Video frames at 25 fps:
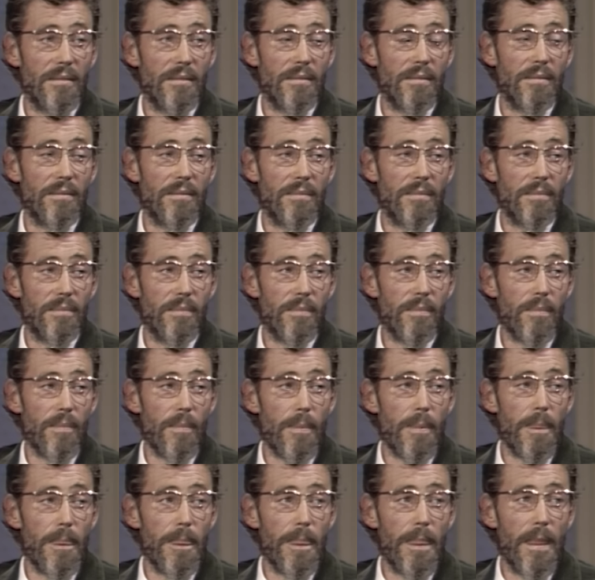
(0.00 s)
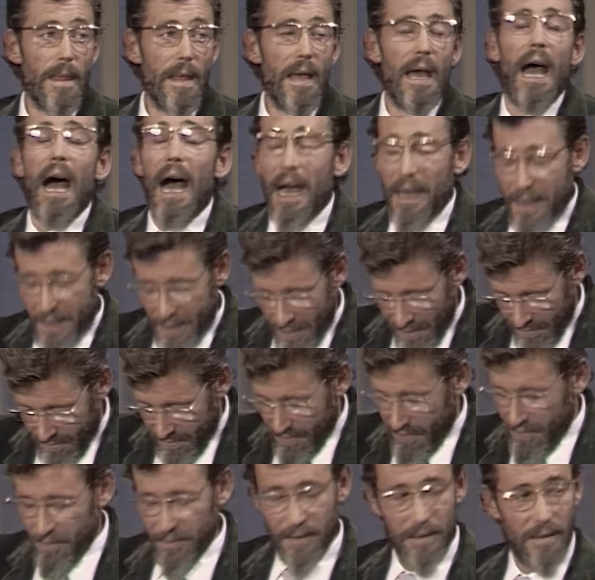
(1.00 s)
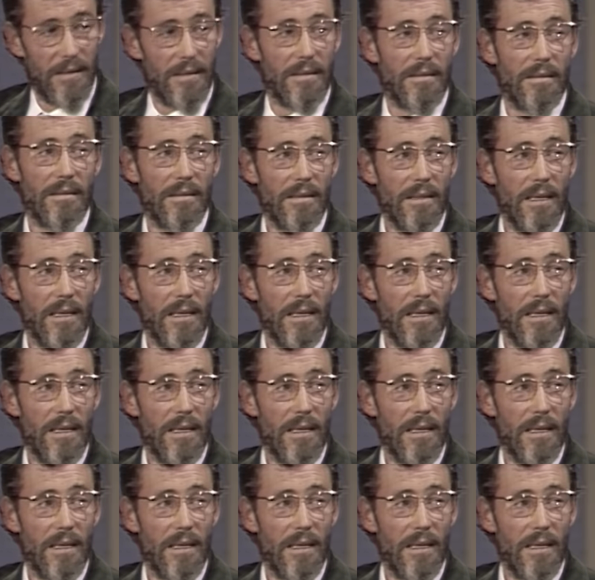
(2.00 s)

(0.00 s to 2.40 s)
The chance has to be taken. I think so, yeah.